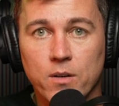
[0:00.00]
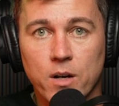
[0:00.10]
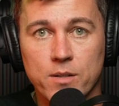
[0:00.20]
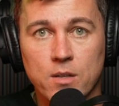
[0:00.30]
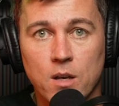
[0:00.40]

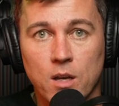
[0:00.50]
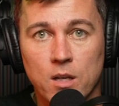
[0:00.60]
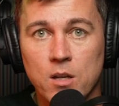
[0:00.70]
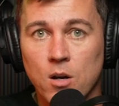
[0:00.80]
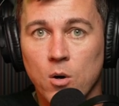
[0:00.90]
us,
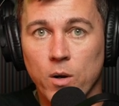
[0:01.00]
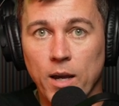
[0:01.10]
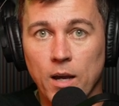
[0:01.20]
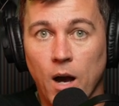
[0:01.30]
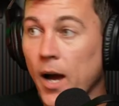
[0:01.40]
you know,
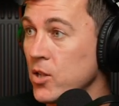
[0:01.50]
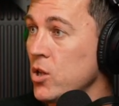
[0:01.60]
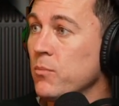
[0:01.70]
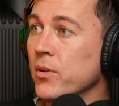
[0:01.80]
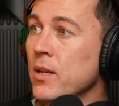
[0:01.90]
it, I
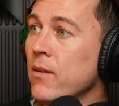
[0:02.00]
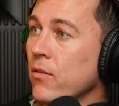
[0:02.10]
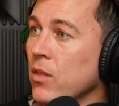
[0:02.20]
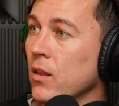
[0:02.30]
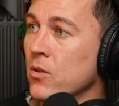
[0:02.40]
should believe
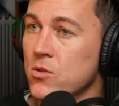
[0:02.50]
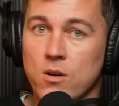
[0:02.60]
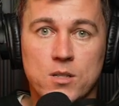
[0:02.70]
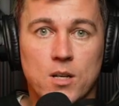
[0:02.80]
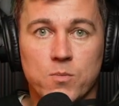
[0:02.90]
everything Lazar
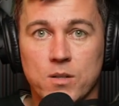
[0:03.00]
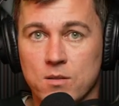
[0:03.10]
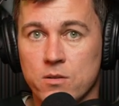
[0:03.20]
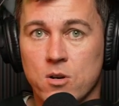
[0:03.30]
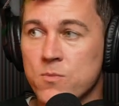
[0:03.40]
says because
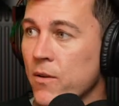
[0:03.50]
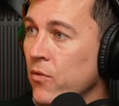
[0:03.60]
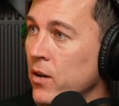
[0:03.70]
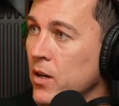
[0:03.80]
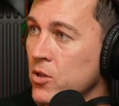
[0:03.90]
Lazar's my
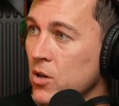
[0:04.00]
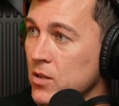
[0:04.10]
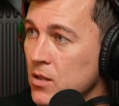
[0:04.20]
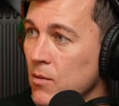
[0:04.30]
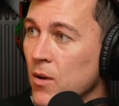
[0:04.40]
friend and I
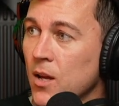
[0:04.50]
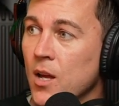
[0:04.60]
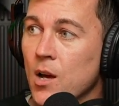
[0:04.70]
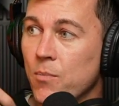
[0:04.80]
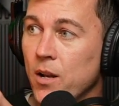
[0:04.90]
trust him. Yeah.
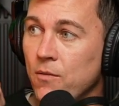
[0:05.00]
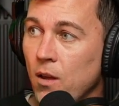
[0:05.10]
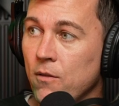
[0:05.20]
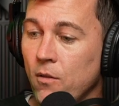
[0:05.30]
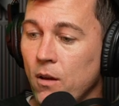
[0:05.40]
But if
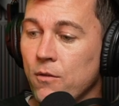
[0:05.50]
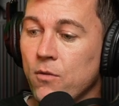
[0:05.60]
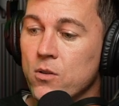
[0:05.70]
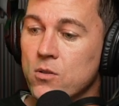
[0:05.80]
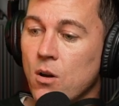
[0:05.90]
if if
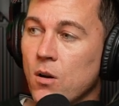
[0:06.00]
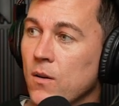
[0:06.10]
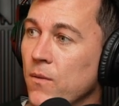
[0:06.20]
Lazar,